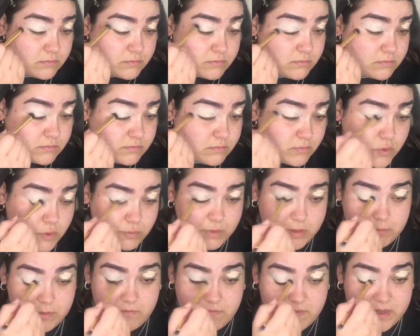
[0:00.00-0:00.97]
but this is
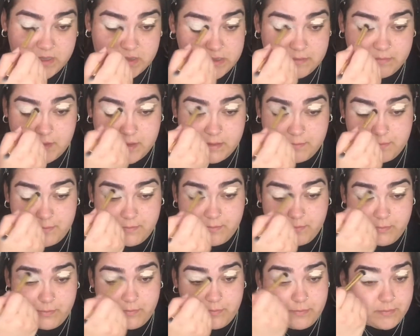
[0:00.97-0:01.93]
like one of my
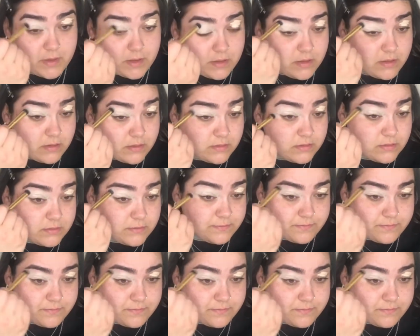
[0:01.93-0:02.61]
lightest concealers.